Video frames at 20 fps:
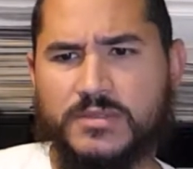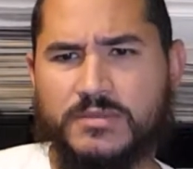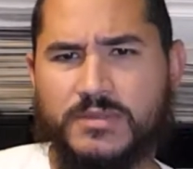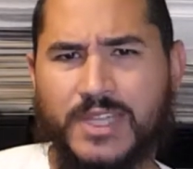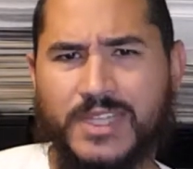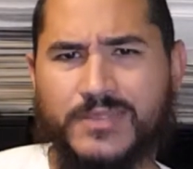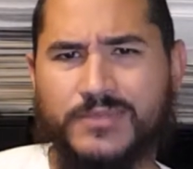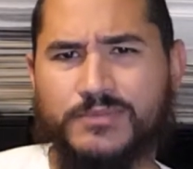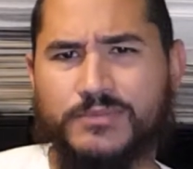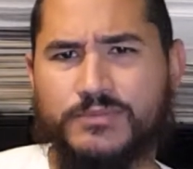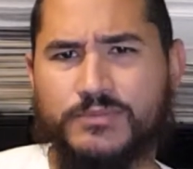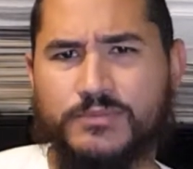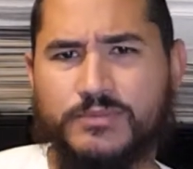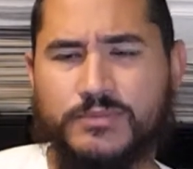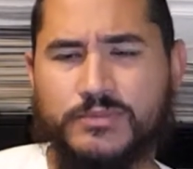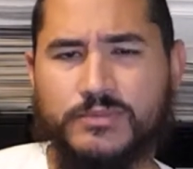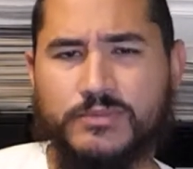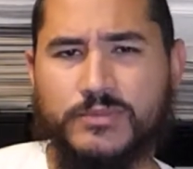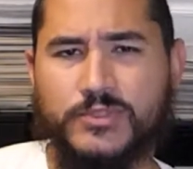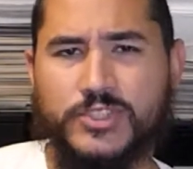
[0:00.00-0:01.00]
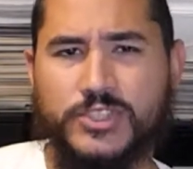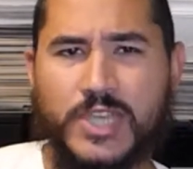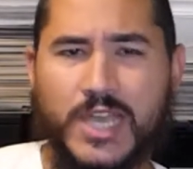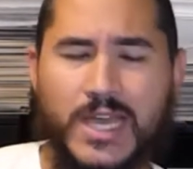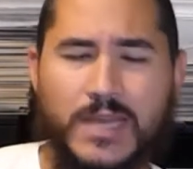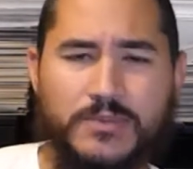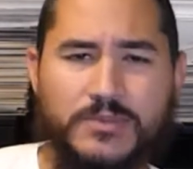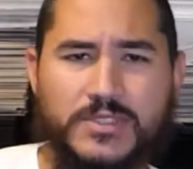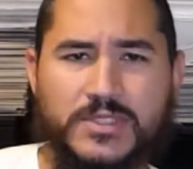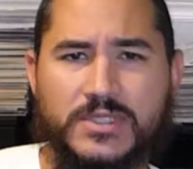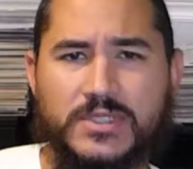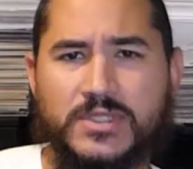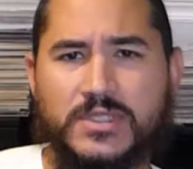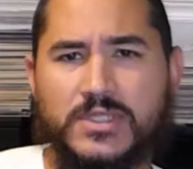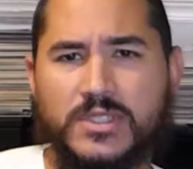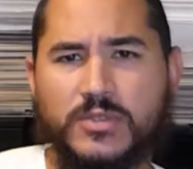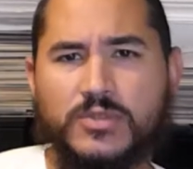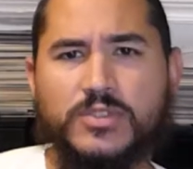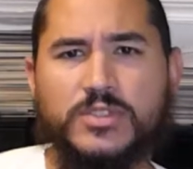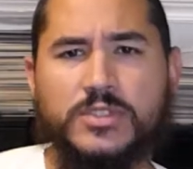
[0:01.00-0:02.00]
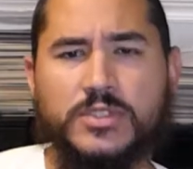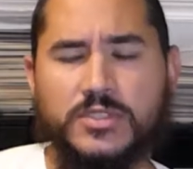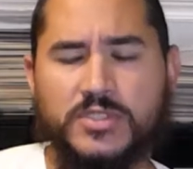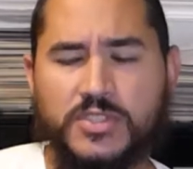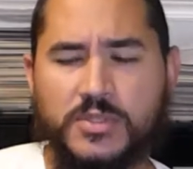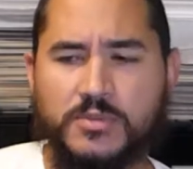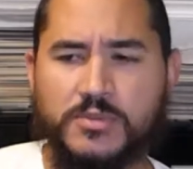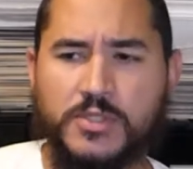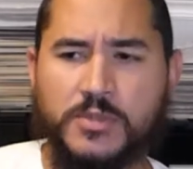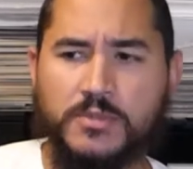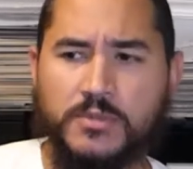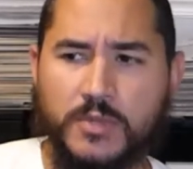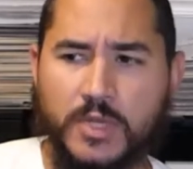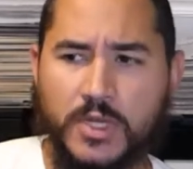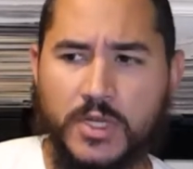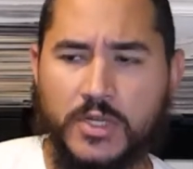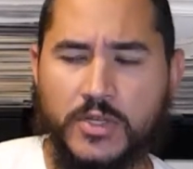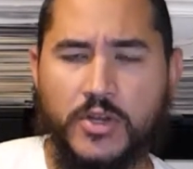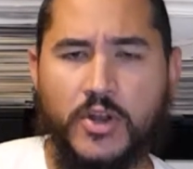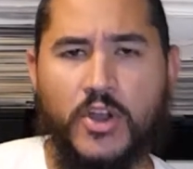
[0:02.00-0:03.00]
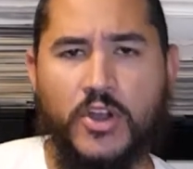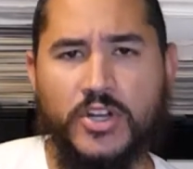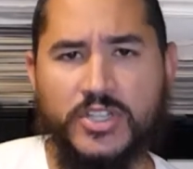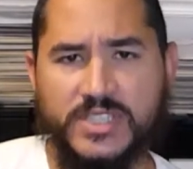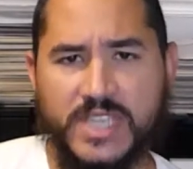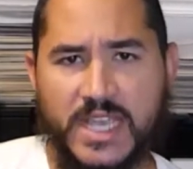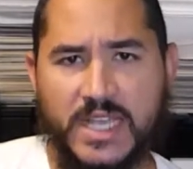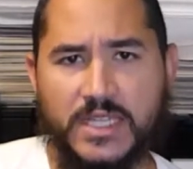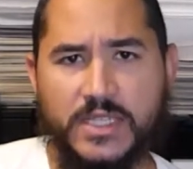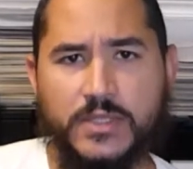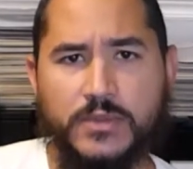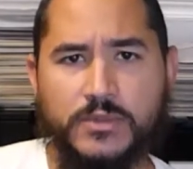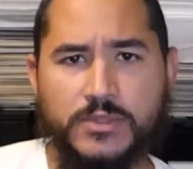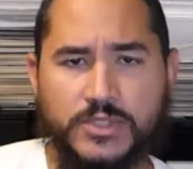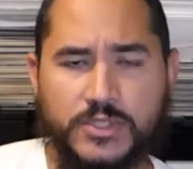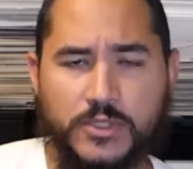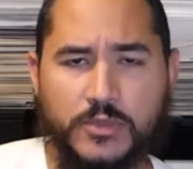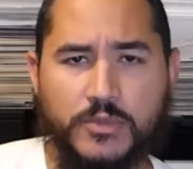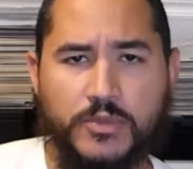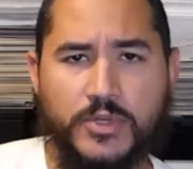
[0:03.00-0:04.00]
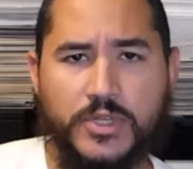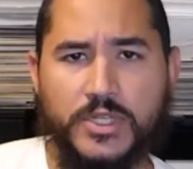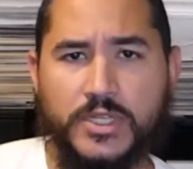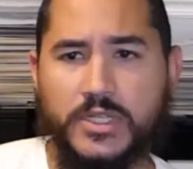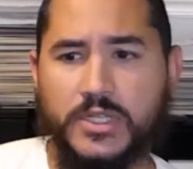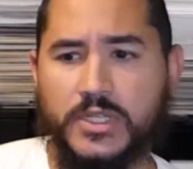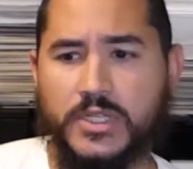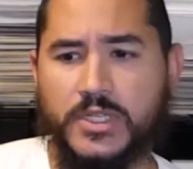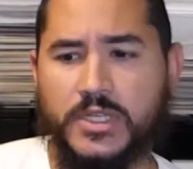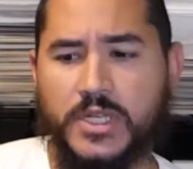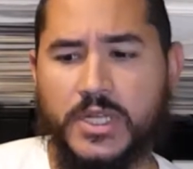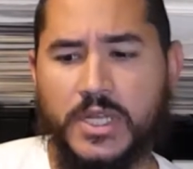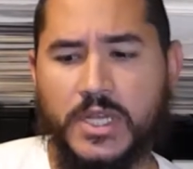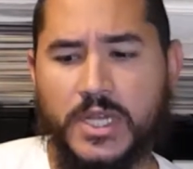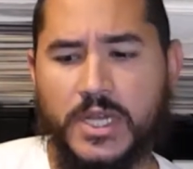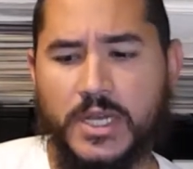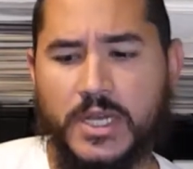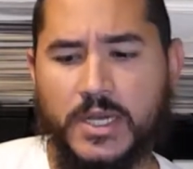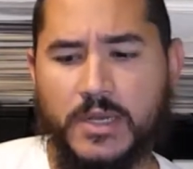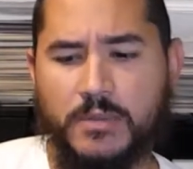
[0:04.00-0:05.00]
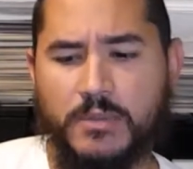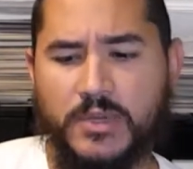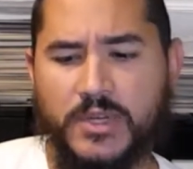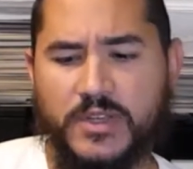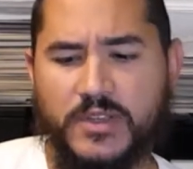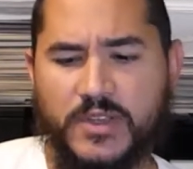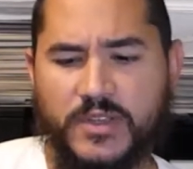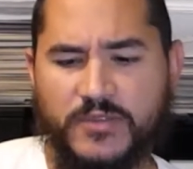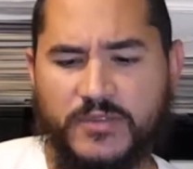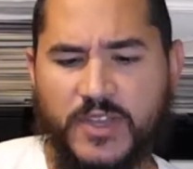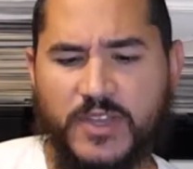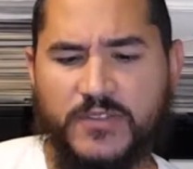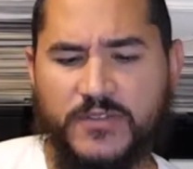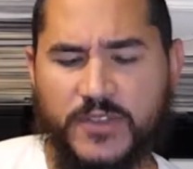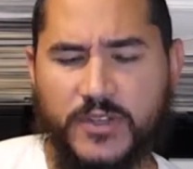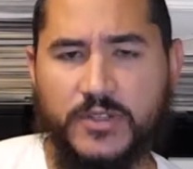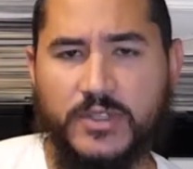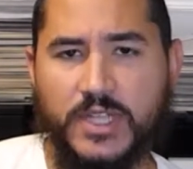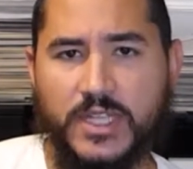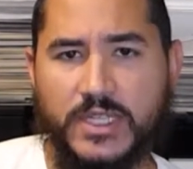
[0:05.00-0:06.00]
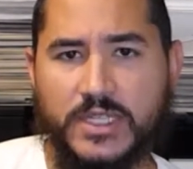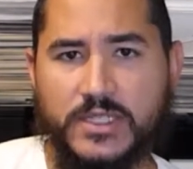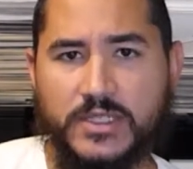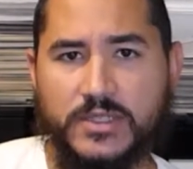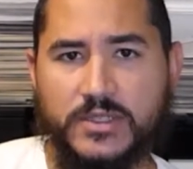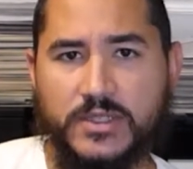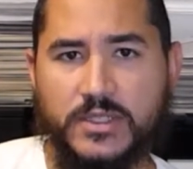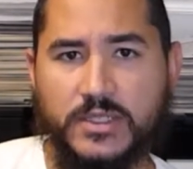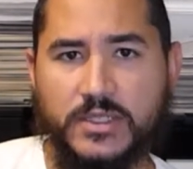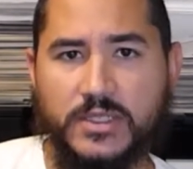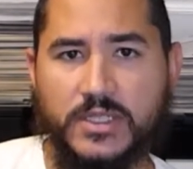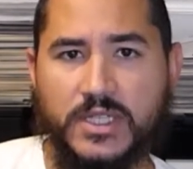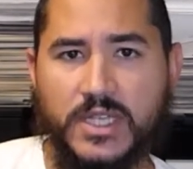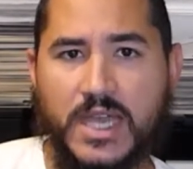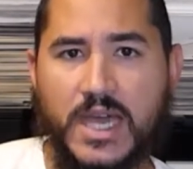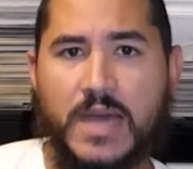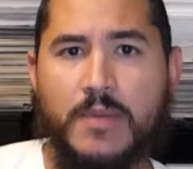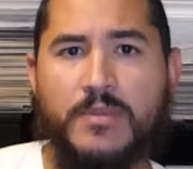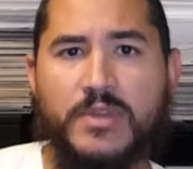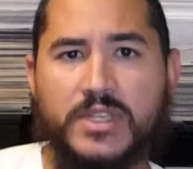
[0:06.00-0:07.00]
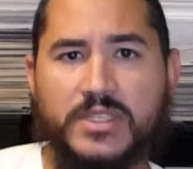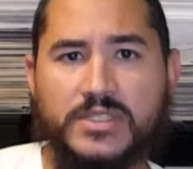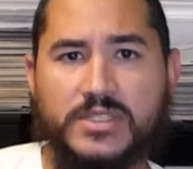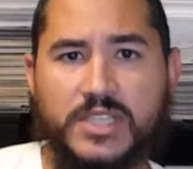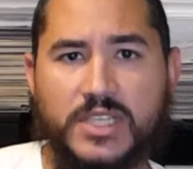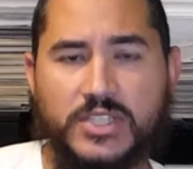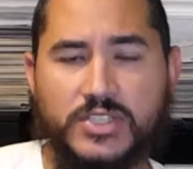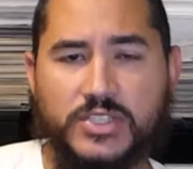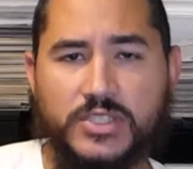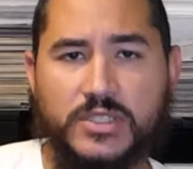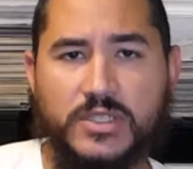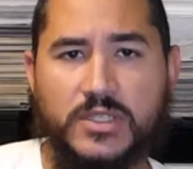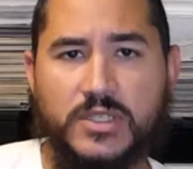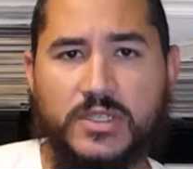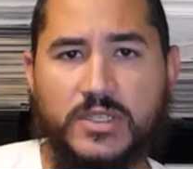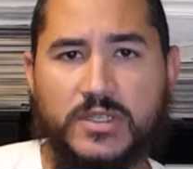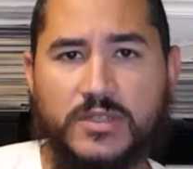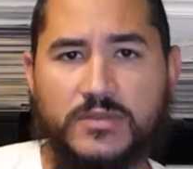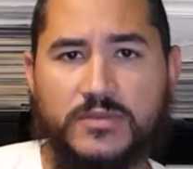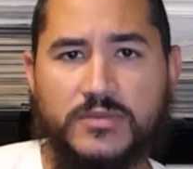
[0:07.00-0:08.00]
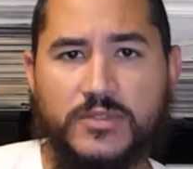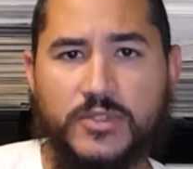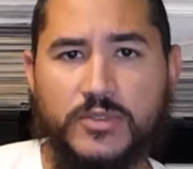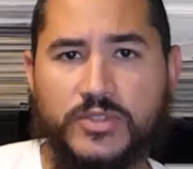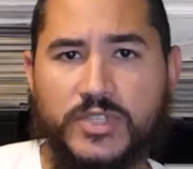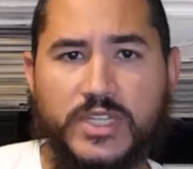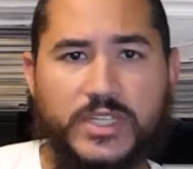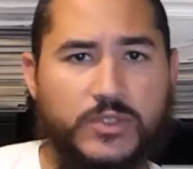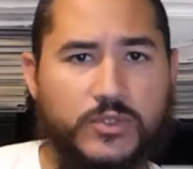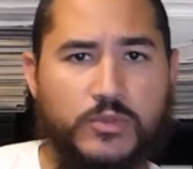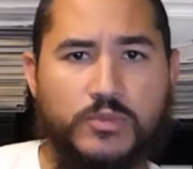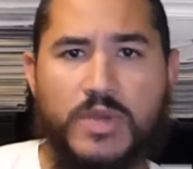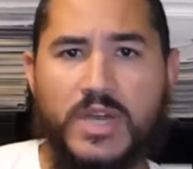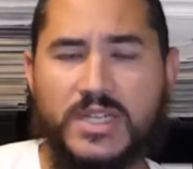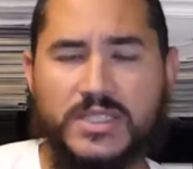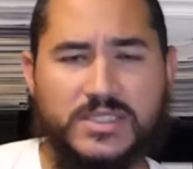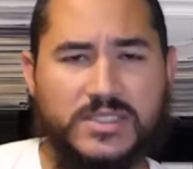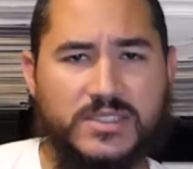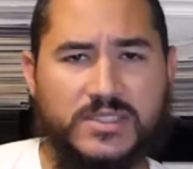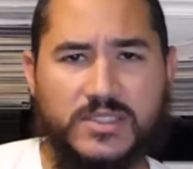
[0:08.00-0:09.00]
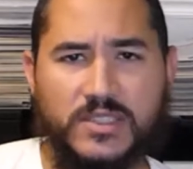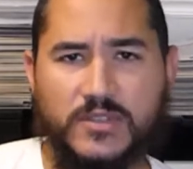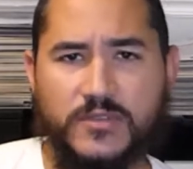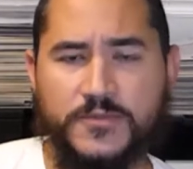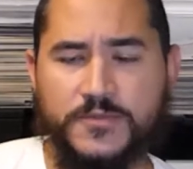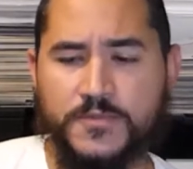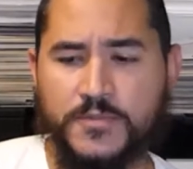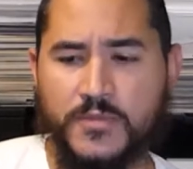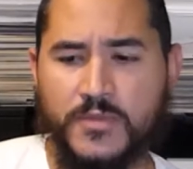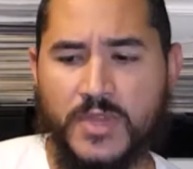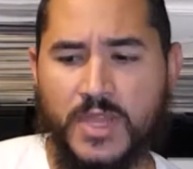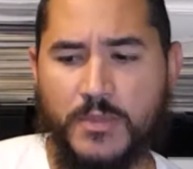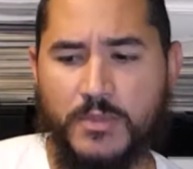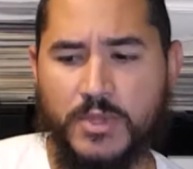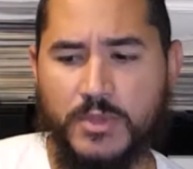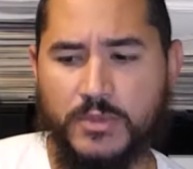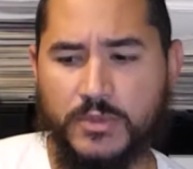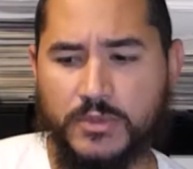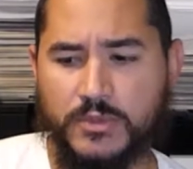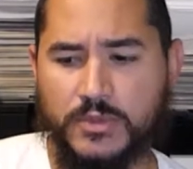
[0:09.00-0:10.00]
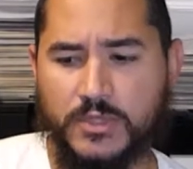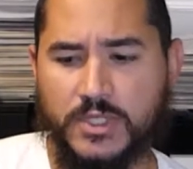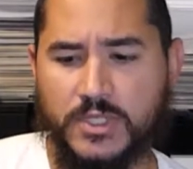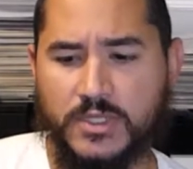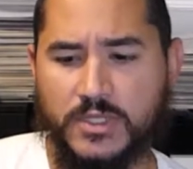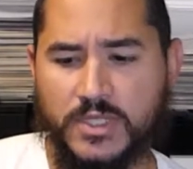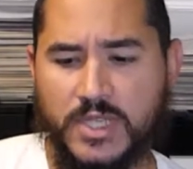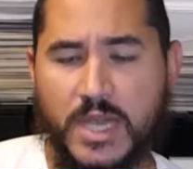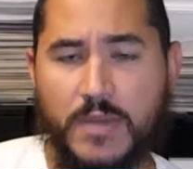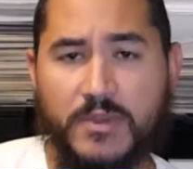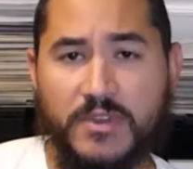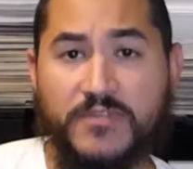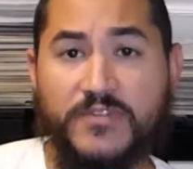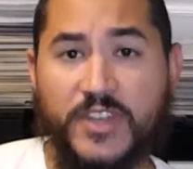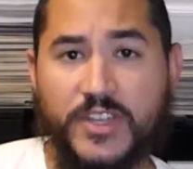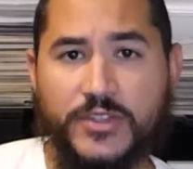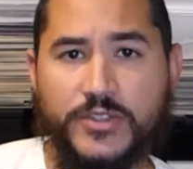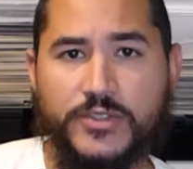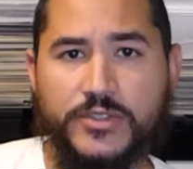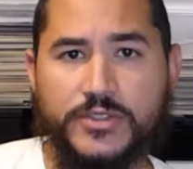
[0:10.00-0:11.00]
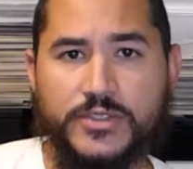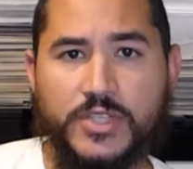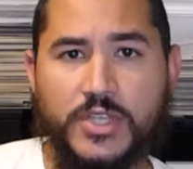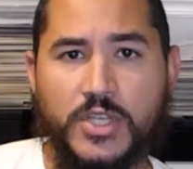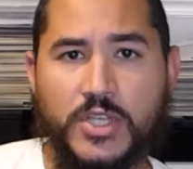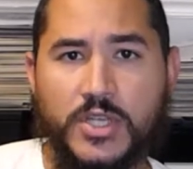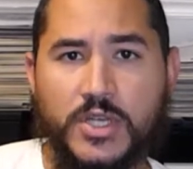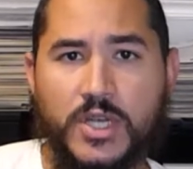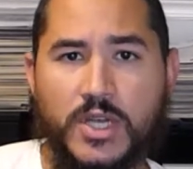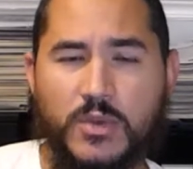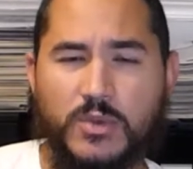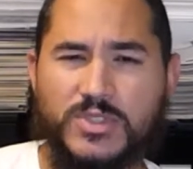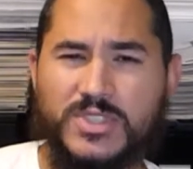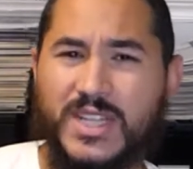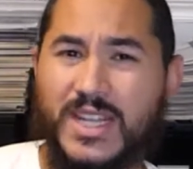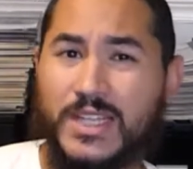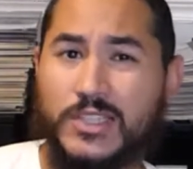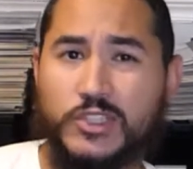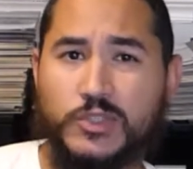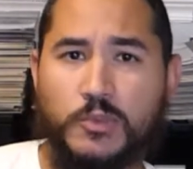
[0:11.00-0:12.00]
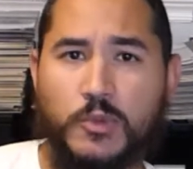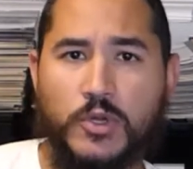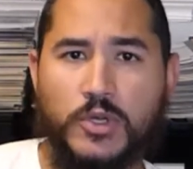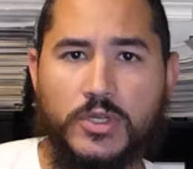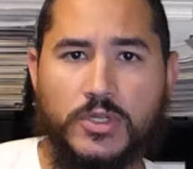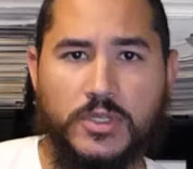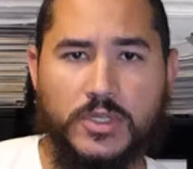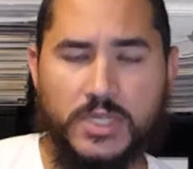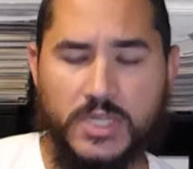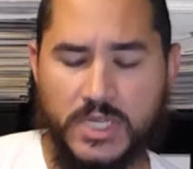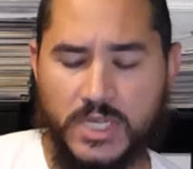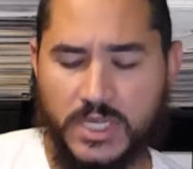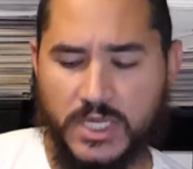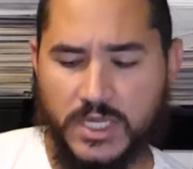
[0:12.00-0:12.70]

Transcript: like shops, and there was some Artist Alley was still pretty good. But I felt like the comic section of digging through boxes and stuff, and people comic vendors was a lot smaller.